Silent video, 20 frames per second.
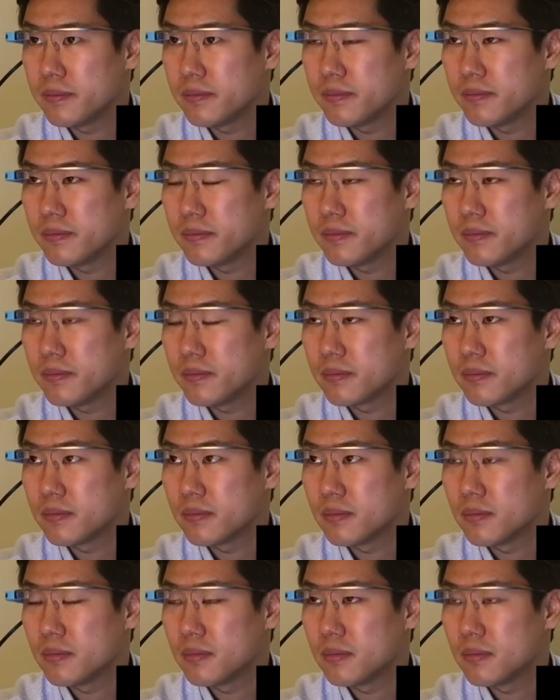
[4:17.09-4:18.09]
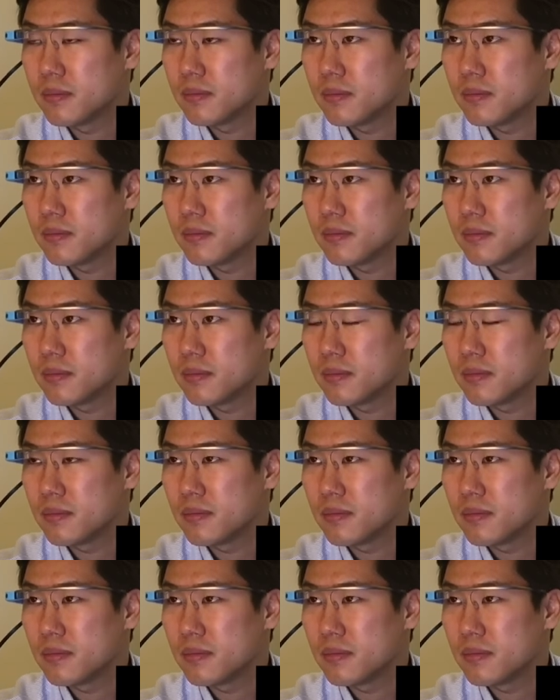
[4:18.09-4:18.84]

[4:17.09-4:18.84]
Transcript: No one is speaking in this clip.